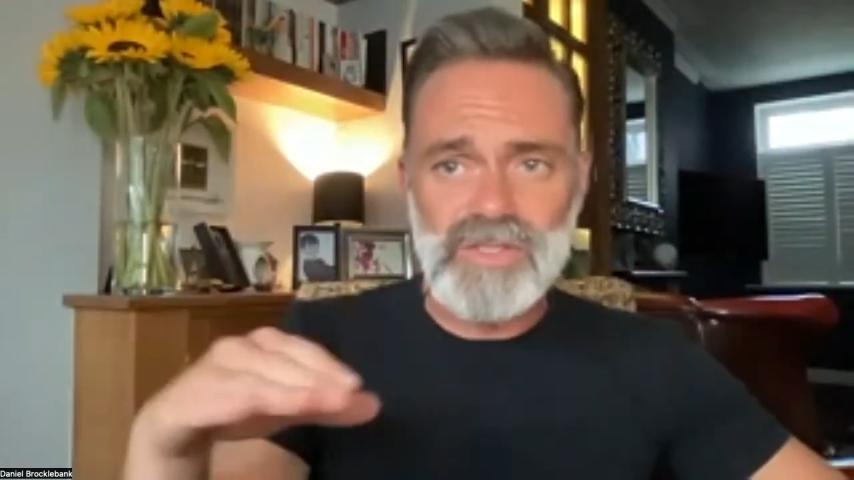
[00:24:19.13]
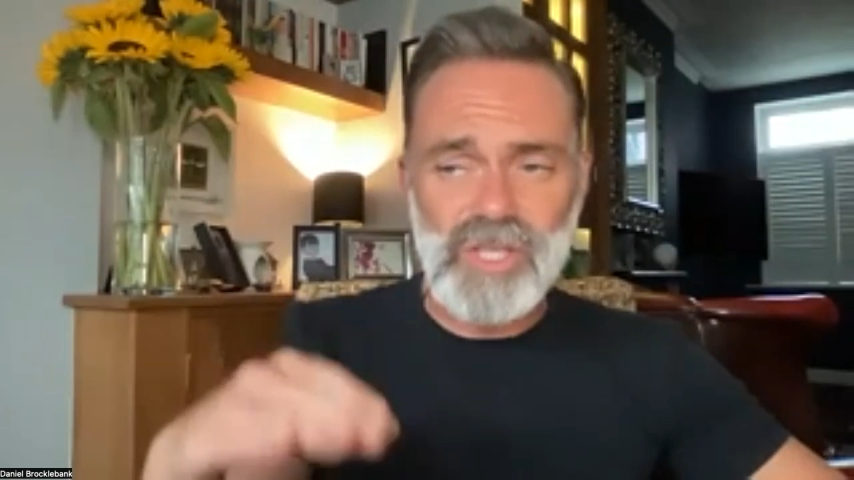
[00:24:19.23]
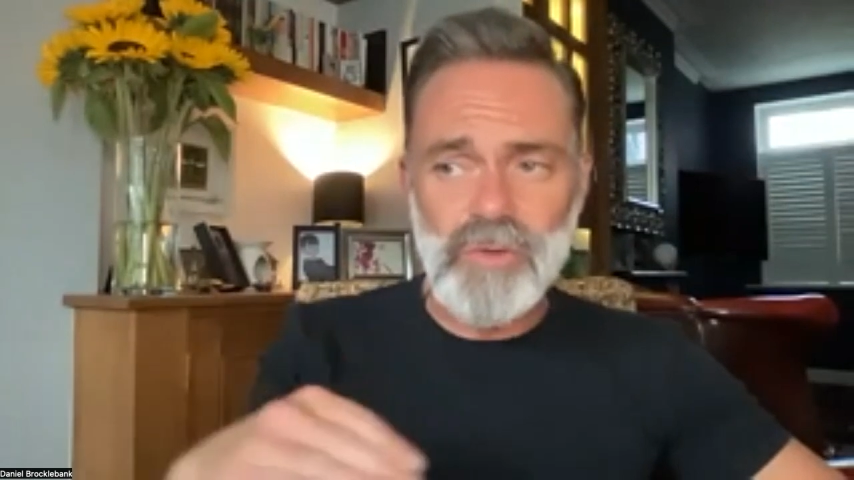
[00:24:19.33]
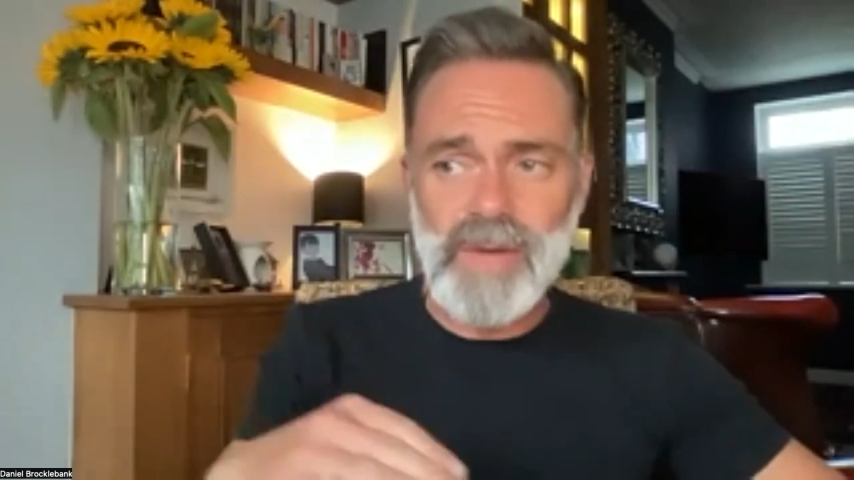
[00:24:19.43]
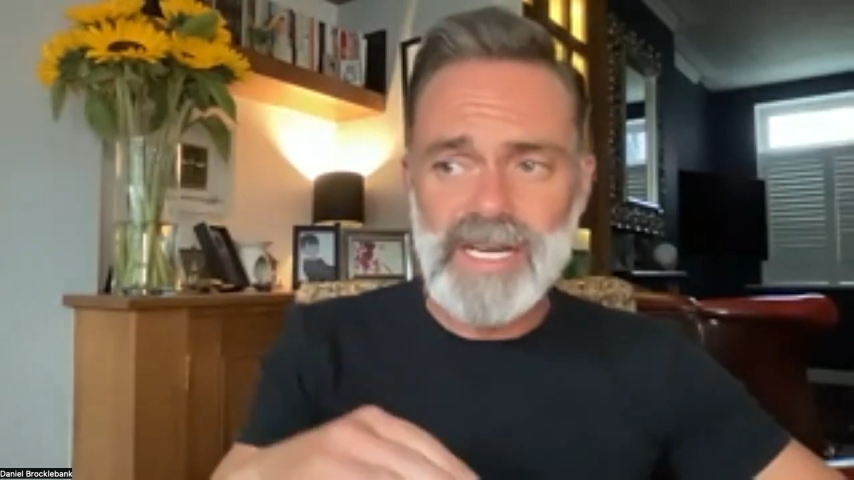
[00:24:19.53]

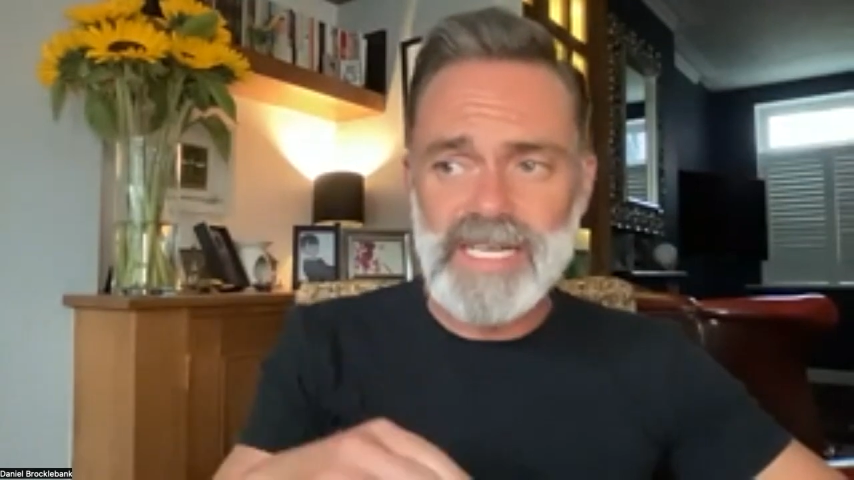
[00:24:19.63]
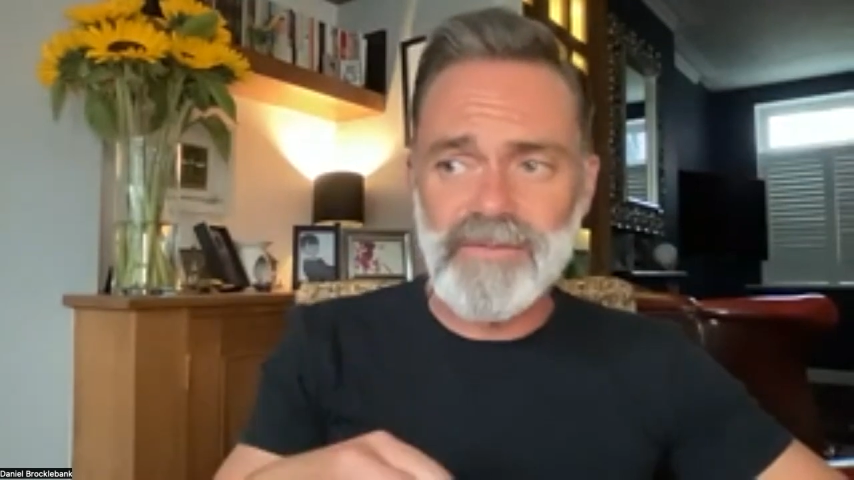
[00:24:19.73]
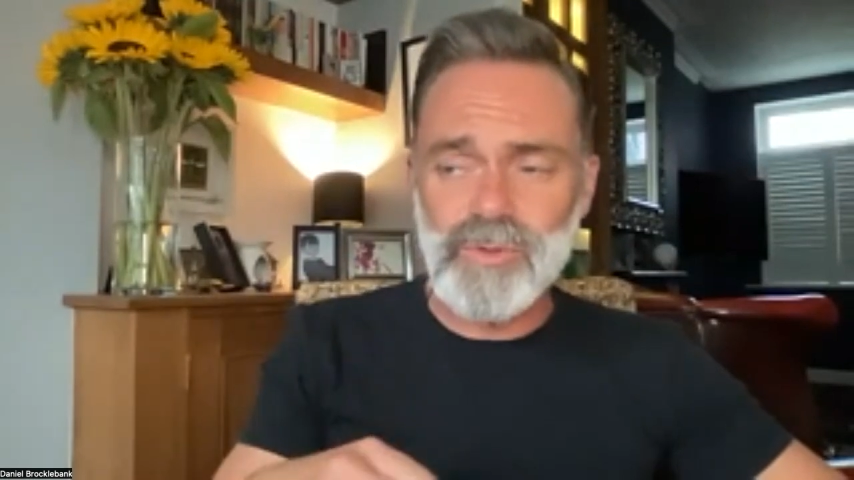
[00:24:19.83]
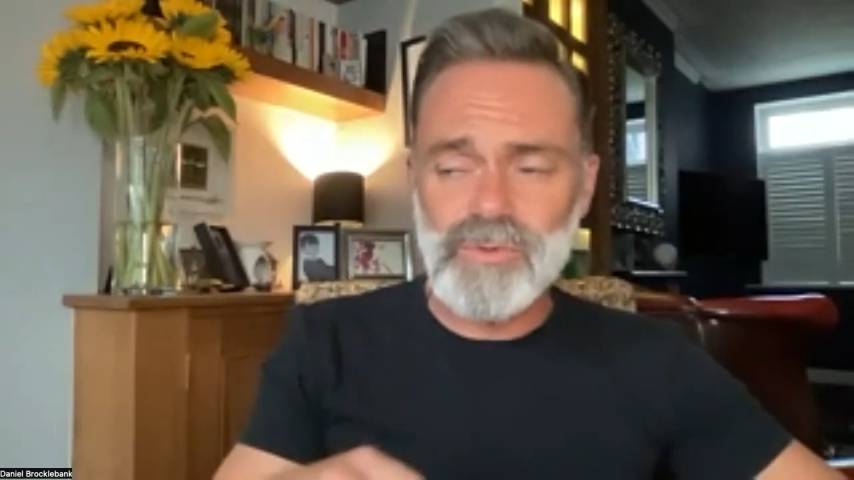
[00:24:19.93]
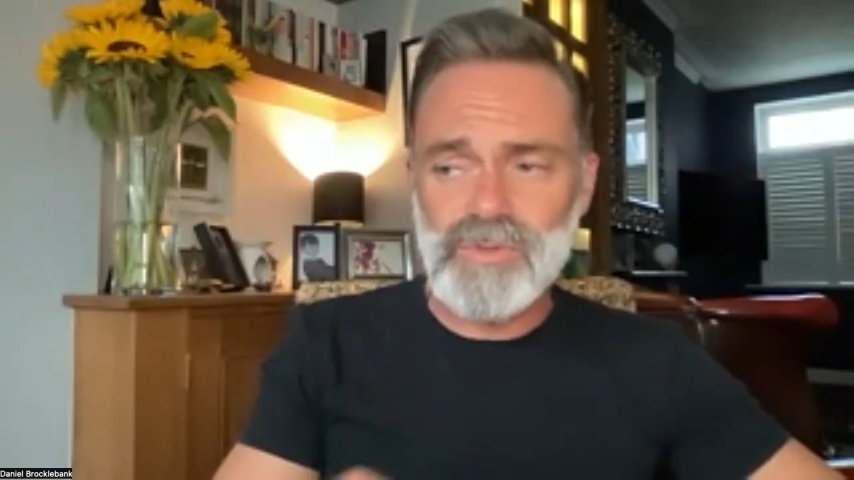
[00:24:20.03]
so many
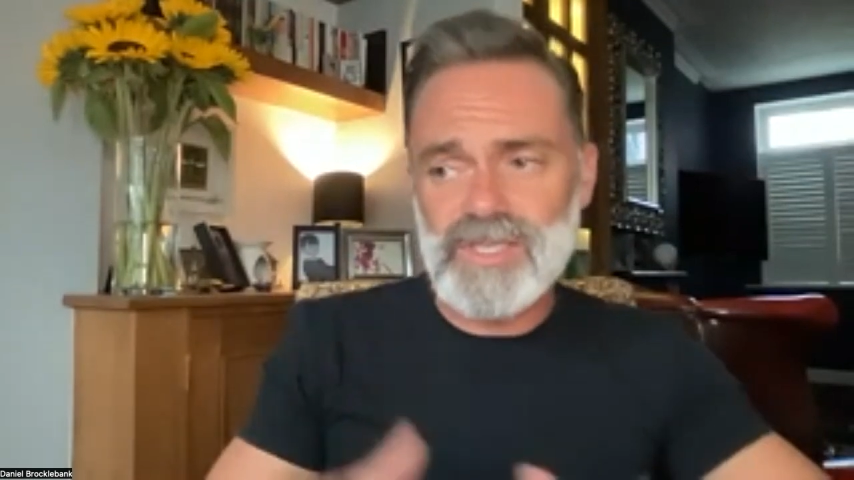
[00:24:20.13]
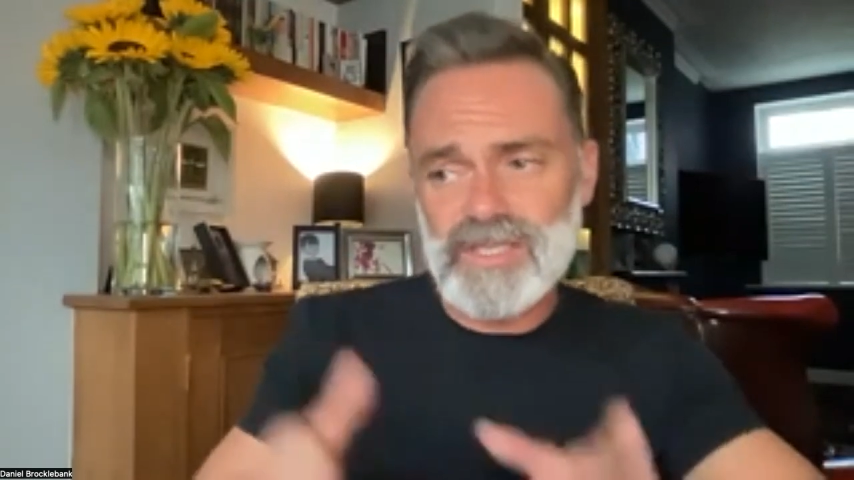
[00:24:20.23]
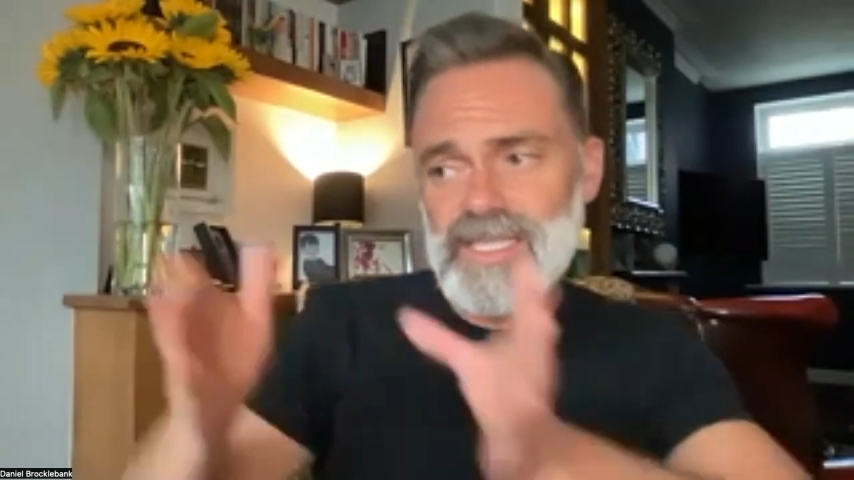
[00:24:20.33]
levels.